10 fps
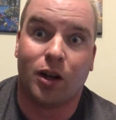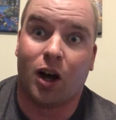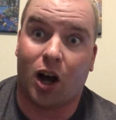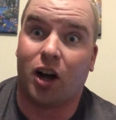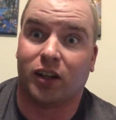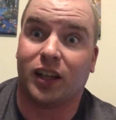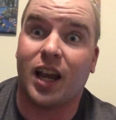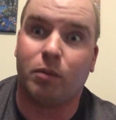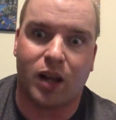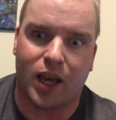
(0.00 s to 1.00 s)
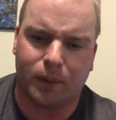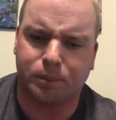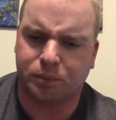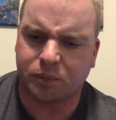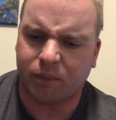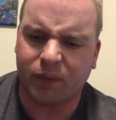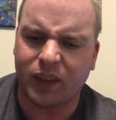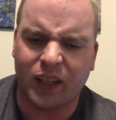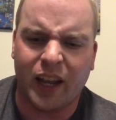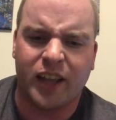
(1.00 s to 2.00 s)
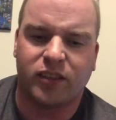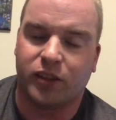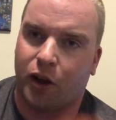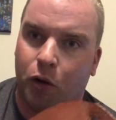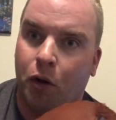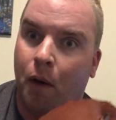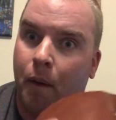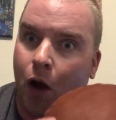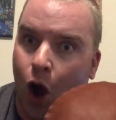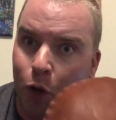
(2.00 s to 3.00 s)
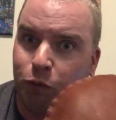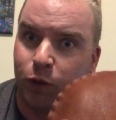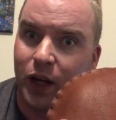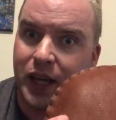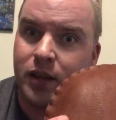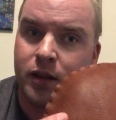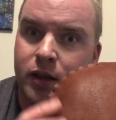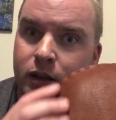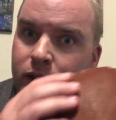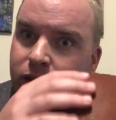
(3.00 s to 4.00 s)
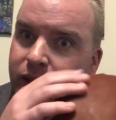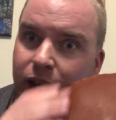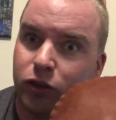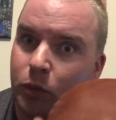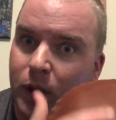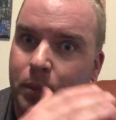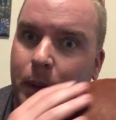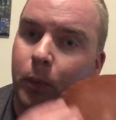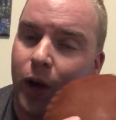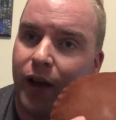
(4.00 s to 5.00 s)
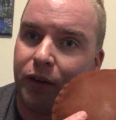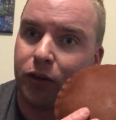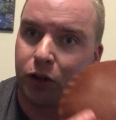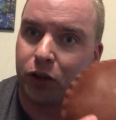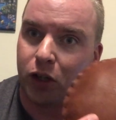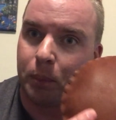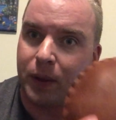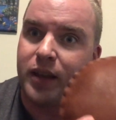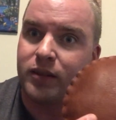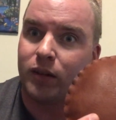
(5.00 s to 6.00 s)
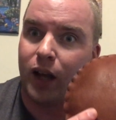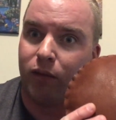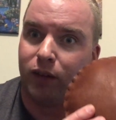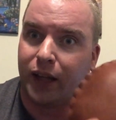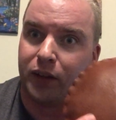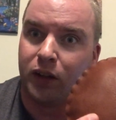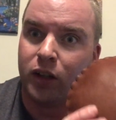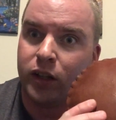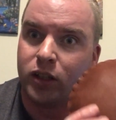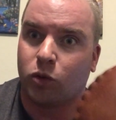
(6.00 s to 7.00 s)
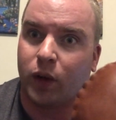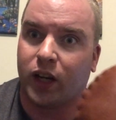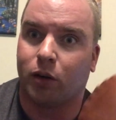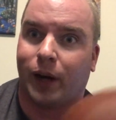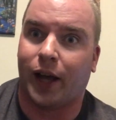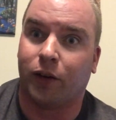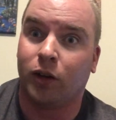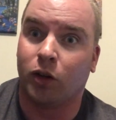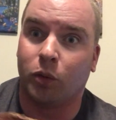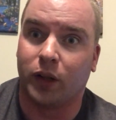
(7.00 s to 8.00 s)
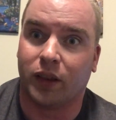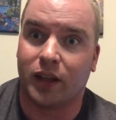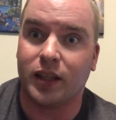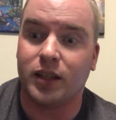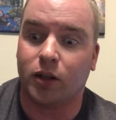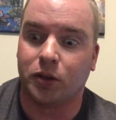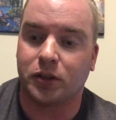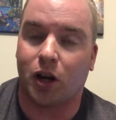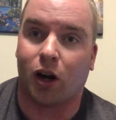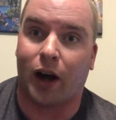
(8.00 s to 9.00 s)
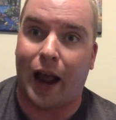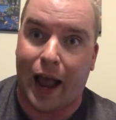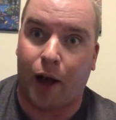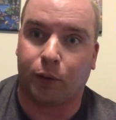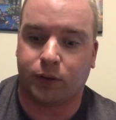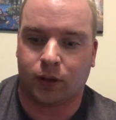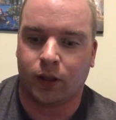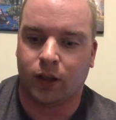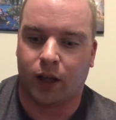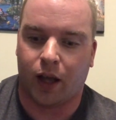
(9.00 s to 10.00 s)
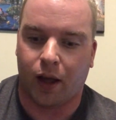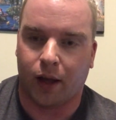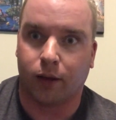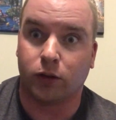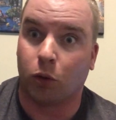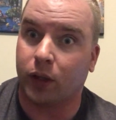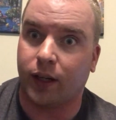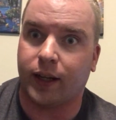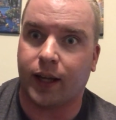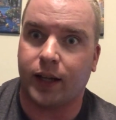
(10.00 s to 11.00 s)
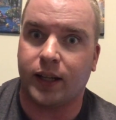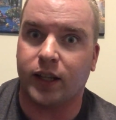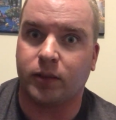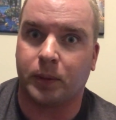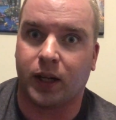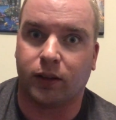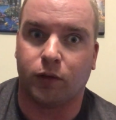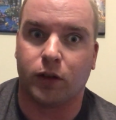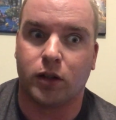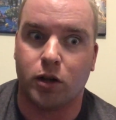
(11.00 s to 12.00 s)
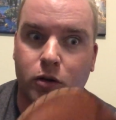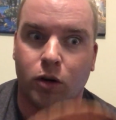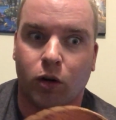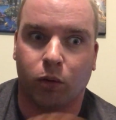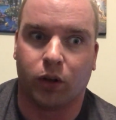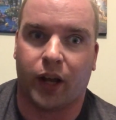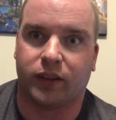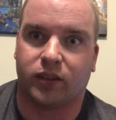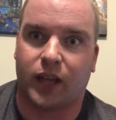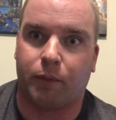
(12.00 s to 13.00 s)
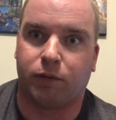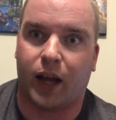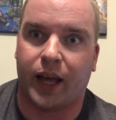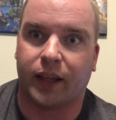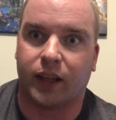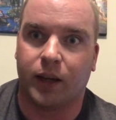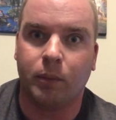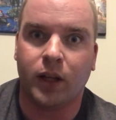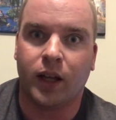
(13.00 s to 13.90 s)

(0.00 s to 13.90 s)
on game day. And so hopefully not too many people will have a circular piece of leather swinging around when the Eagles are out. Don't get any ideas, because if you do, we're going to have to stop flying them,